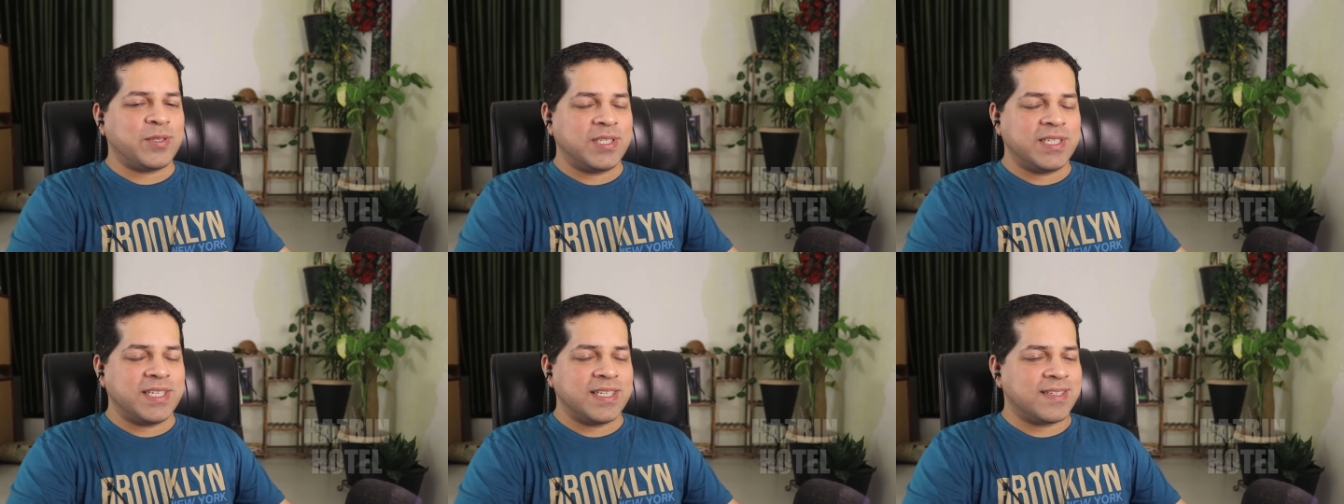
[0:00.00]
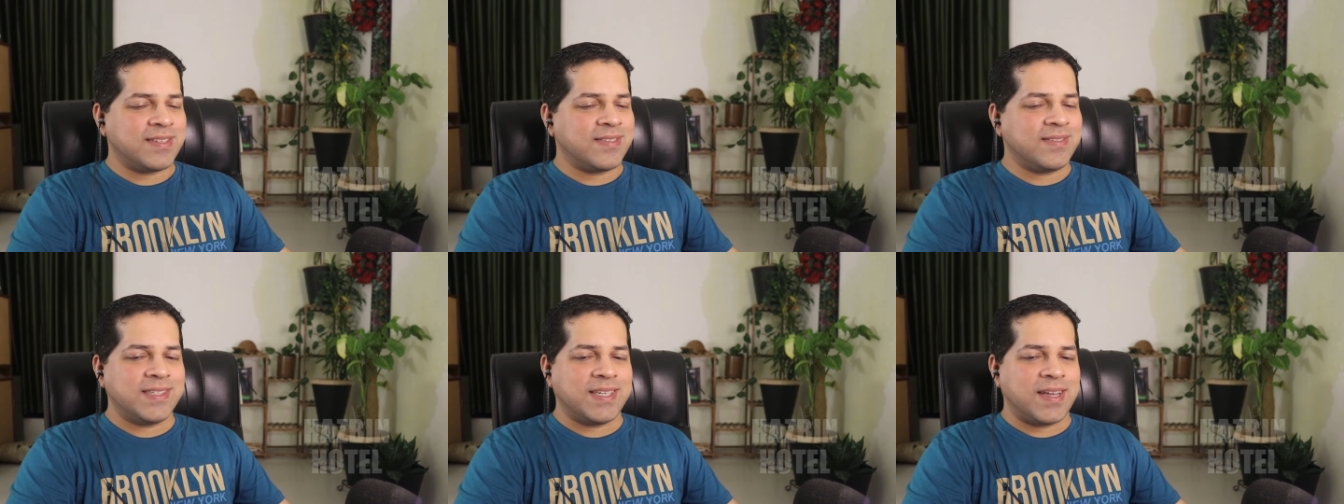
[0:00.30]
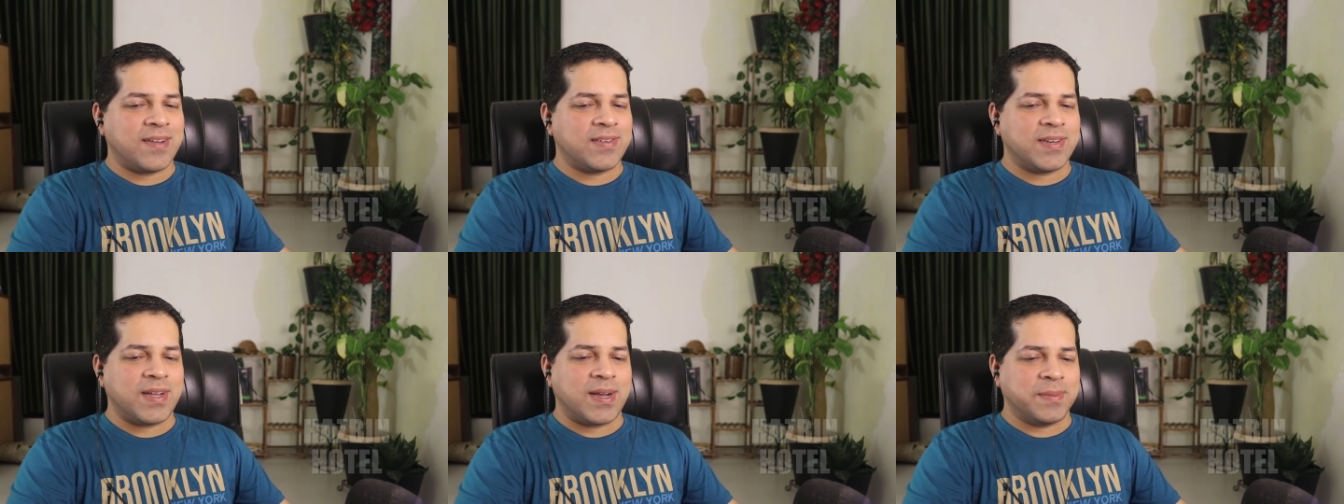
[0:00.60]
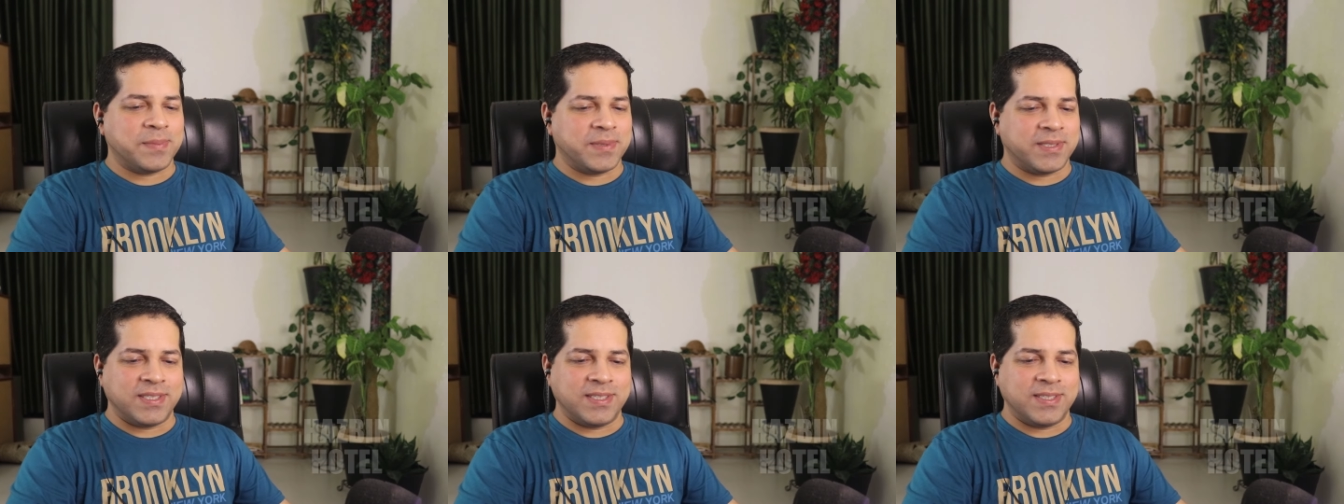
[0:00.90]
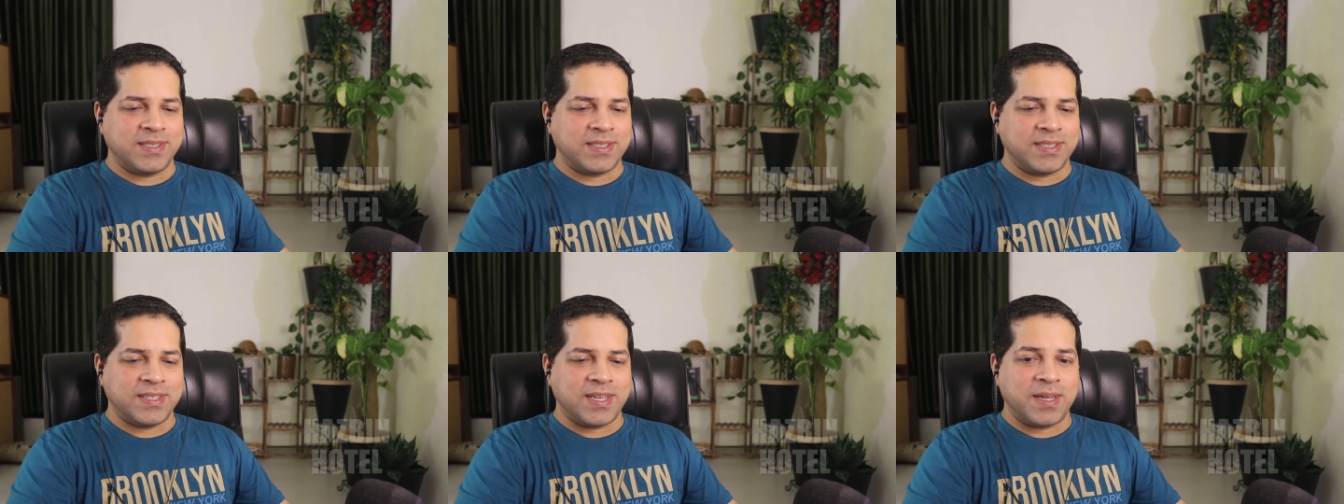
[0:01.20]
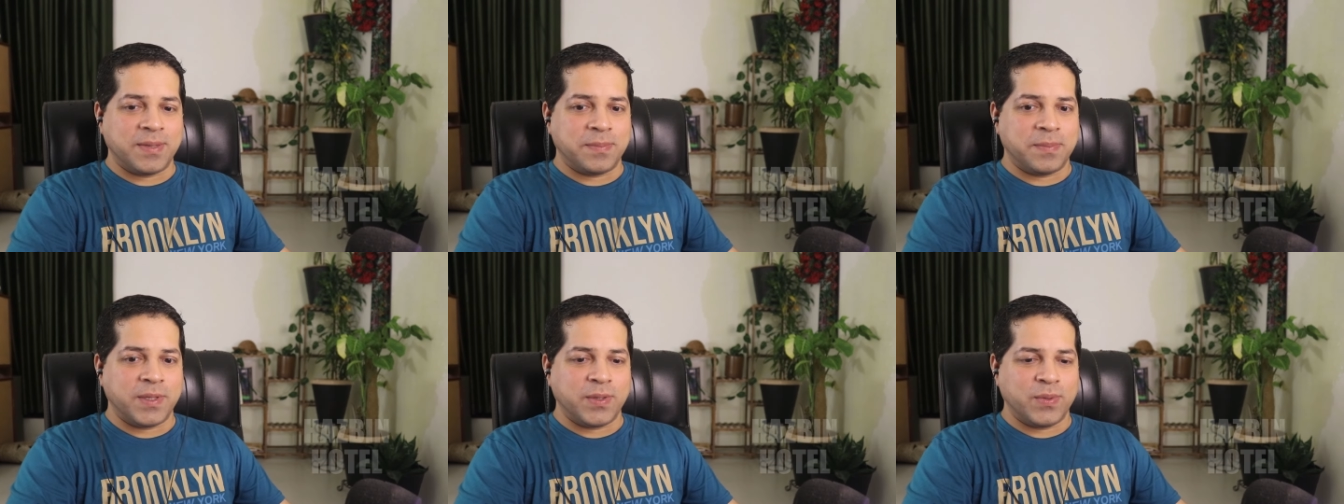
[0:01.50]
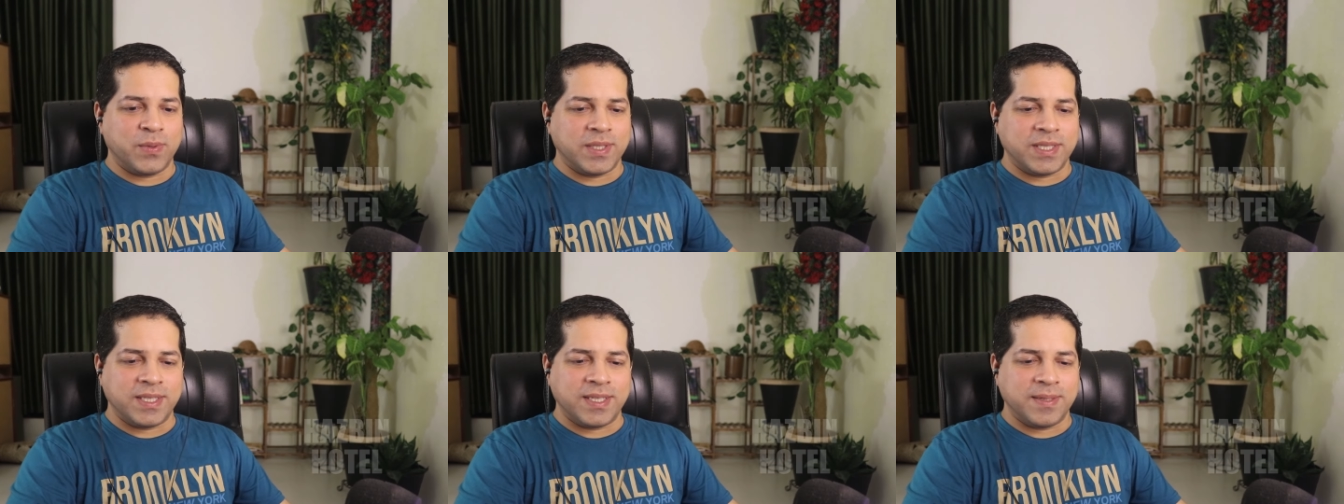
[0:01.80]
she doesn't even have an option to not be
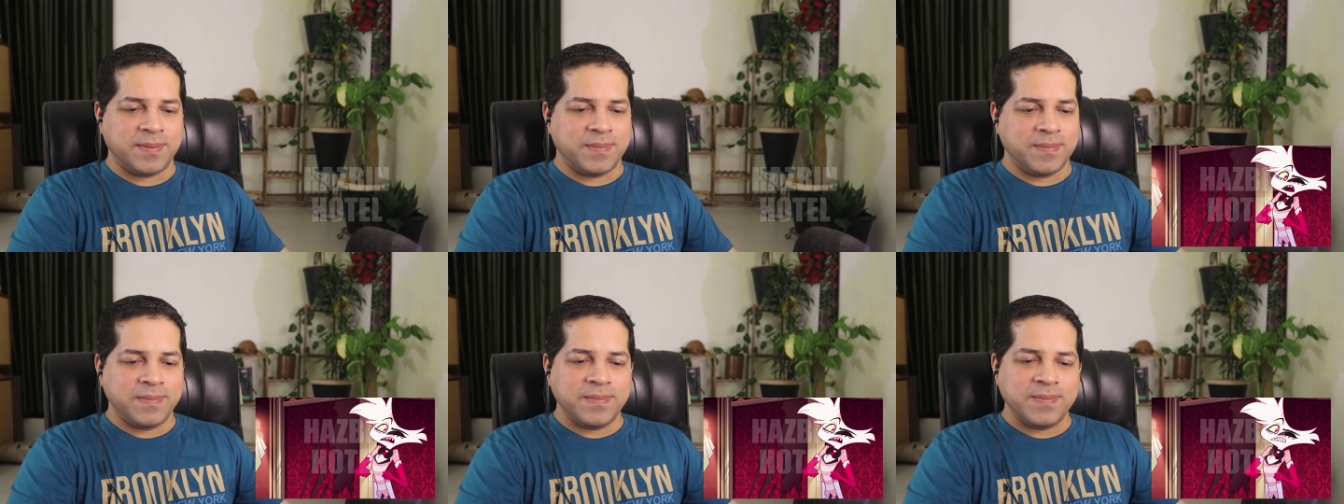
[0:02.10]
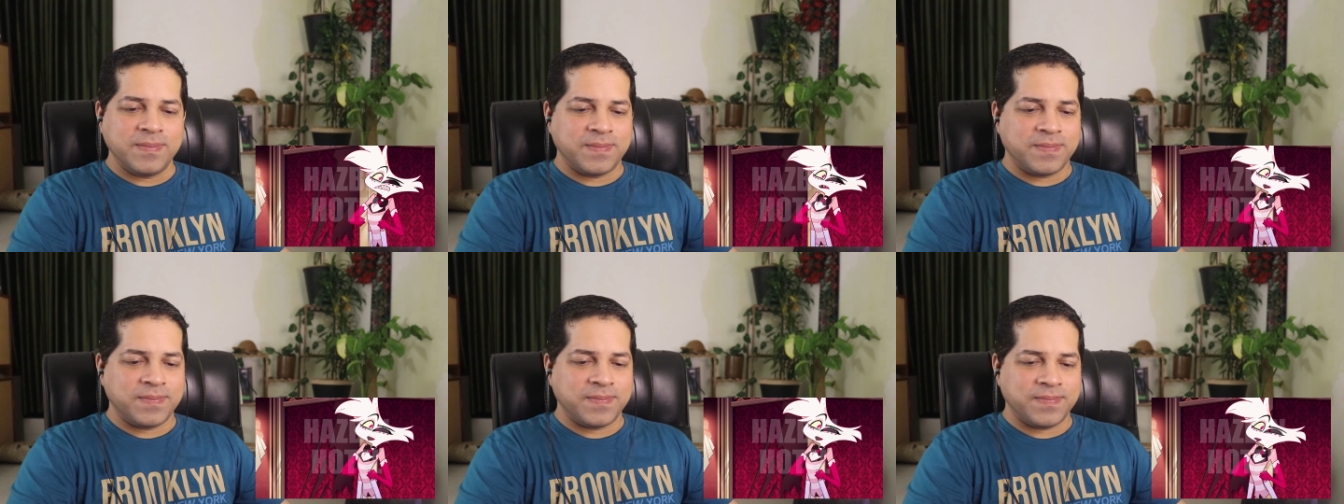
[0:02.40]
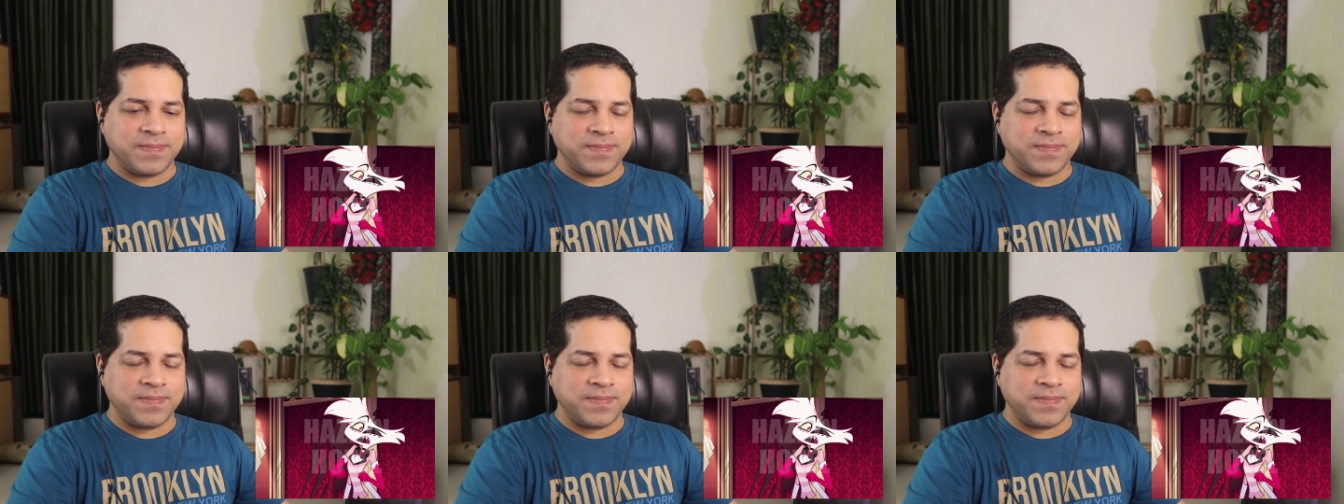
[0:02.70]
with them. Alistair